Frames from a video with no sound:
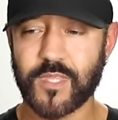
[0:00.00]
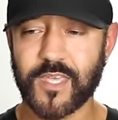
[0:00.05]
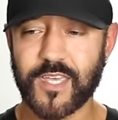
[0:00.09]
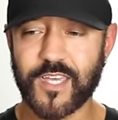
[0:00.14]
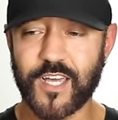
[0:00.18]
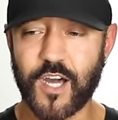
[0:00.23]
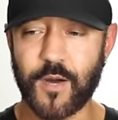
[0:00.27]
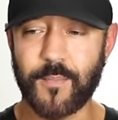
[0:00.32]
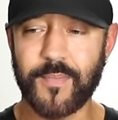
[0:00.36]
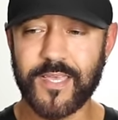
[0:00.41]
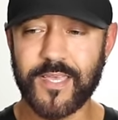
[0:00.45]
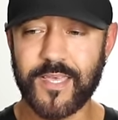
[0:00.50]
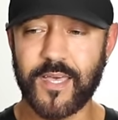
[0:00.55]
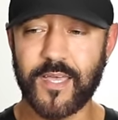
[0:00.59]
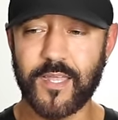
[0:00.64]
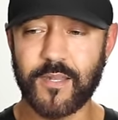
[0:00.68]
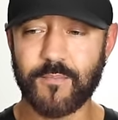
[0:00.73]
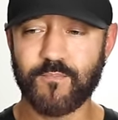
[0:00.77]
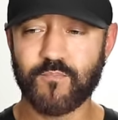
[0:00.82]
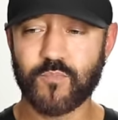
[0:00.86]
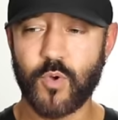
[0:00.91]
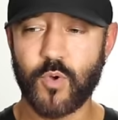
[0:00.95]
coming
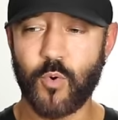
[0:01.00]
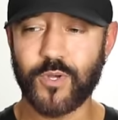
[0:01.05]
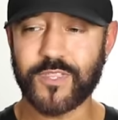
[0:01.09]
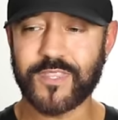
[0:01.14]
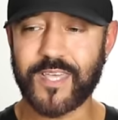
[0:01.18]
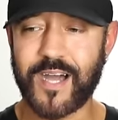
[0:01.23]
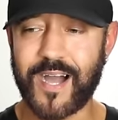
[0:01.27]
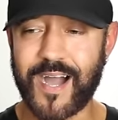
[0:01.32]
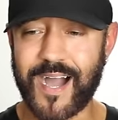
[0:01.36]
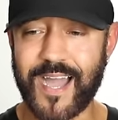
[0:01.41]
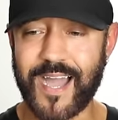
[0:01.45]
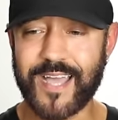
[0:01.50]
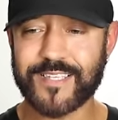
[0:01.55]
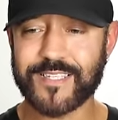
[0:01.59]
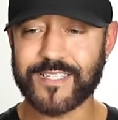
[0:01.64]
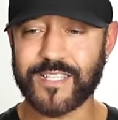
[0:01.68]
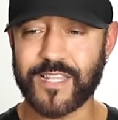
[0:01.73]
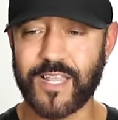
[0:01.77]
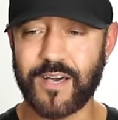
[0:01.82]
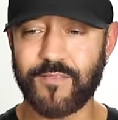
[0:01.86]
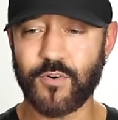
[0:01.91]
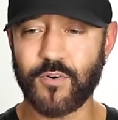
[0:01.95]
in with the highest
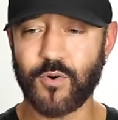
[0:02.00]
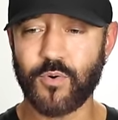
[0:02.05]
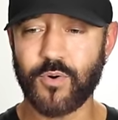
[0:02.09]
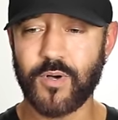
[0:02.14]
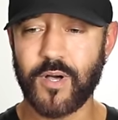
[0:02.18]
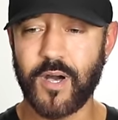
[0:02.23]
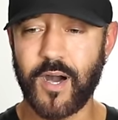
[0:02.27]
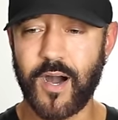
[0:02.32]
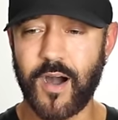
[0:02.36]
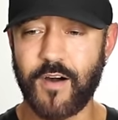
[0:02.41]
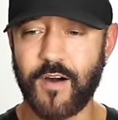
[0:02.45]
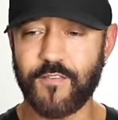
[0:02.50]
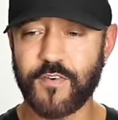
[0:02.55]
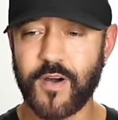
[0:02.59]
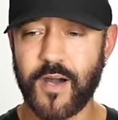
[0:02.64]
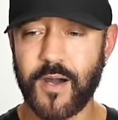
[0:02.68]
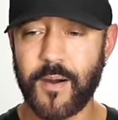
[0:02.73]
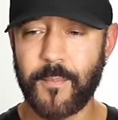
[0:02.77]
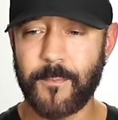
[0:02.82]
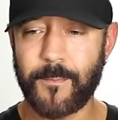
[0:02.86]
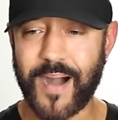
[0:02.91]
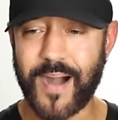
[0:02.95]
level of
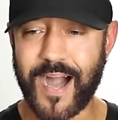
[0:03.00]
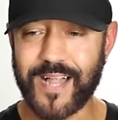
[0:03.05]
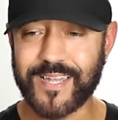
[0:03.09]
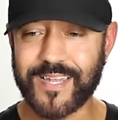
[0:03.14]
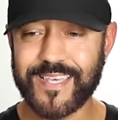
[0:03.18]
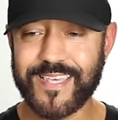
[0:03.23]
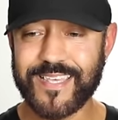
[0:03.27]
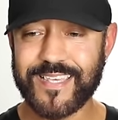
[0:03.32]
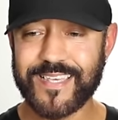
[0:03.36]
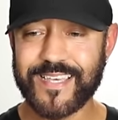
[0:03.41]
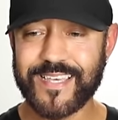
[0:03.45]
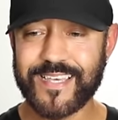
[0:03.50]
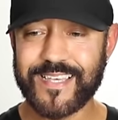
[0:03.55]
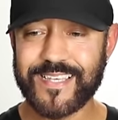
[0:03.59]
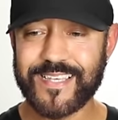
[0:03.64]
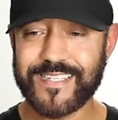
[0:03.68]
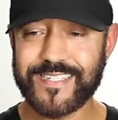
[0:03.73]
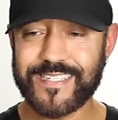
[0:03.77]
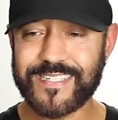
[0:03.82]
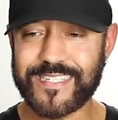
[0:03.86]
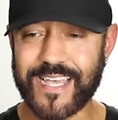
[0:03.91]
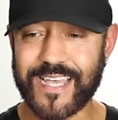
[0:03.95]

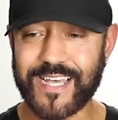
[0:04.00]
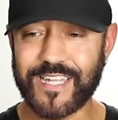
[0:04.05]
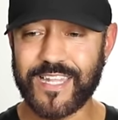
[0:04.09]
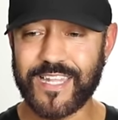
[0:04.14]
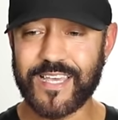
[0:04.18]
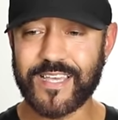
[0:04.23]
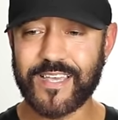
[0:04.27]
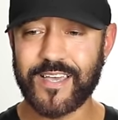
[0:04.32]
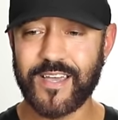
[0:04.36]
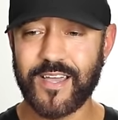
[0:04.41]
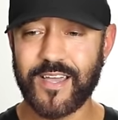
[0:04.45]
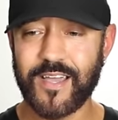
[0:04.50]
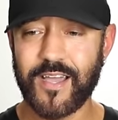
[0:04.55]
polycyclic